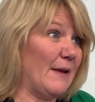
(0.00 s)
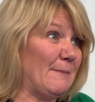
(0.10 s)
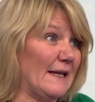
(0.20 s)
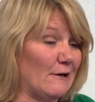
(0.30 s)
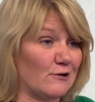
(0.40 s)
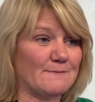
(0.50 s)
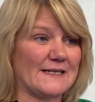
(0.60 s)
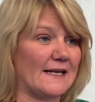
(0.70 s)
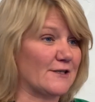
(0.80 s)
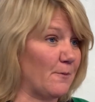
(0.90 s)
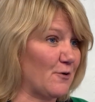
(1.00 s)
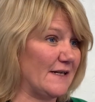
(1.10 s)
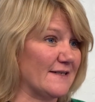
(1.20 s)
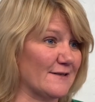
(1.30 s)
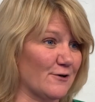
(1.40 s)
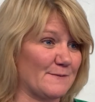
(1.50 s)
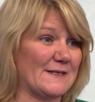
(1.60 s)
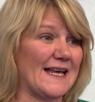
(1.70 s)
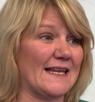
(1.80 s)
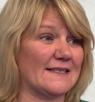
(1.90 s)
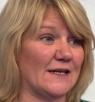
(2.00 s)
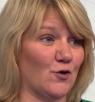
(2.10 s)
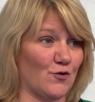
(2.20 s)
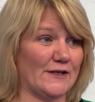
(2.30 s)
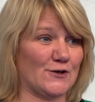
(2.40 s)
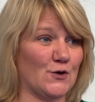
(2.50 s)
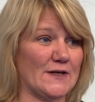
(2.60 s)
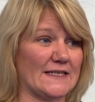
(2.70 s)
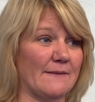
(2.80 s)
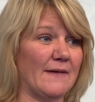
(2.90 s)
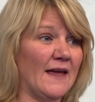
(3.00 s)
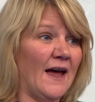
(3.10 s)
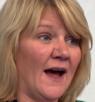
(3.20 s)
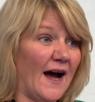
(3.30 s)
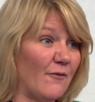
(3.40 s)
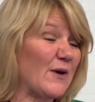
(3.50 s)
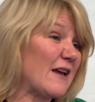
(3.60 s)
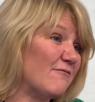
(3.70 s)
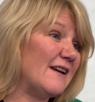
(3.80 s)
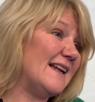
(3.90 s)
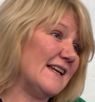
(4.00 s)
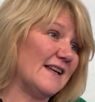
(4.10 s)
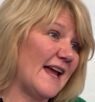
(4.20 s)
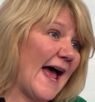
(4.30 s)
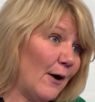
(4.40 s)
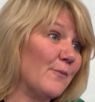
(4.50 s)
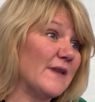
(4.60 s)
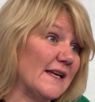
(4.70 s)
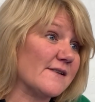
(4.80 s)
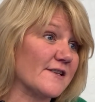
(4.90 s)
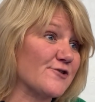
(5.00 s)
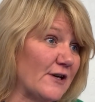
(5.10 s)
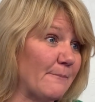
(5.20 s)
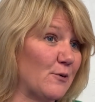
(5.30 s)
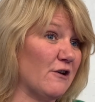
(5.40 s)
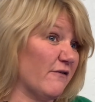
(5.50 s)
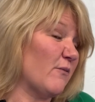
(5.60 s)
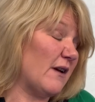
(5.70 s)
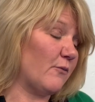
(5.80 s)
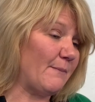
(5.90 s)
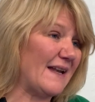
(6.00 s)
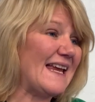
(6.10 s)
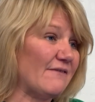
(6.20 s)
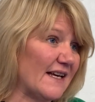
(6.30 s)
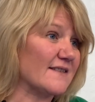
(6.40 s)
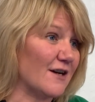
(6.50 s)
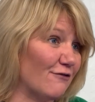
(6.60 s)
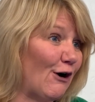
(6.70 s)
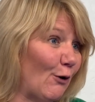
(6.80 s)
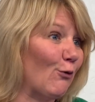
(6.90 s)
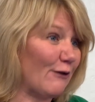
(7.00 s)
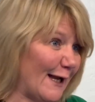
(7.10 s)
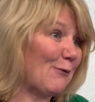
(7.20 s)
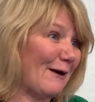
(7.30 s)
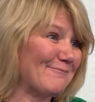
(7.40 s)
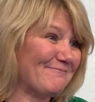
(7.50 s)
people in hospitality, operators in hospitality or in tourism, and we can really help the industry improve, and we believe that's our role anyway.